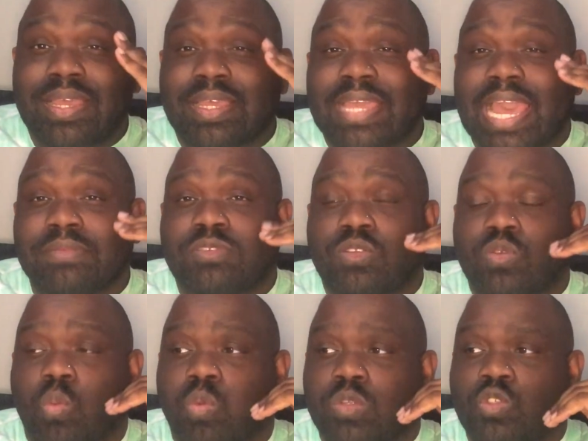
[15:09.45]
came to
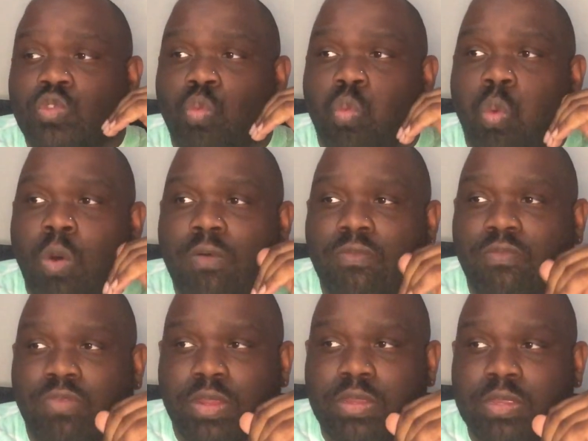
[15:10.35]
the "What you want,
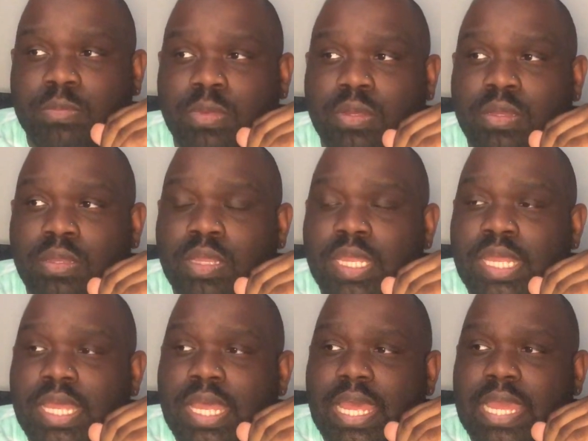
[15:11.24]
Fame,"
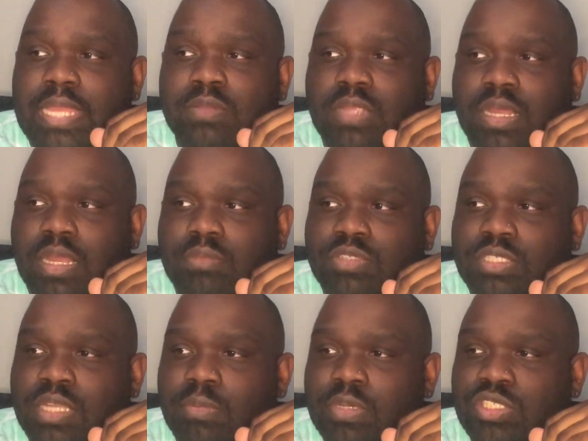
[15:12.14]
and he was like, "I'm just
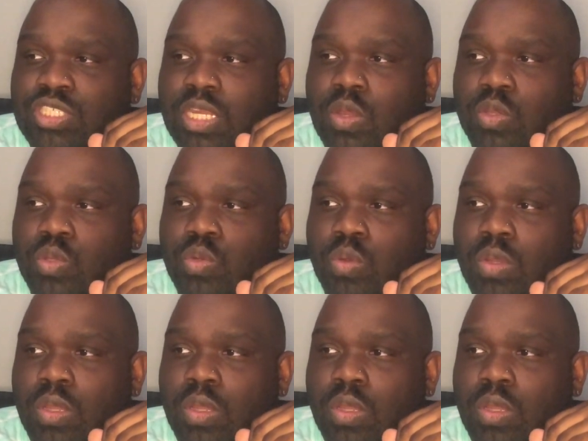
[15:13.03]
coming to check on you."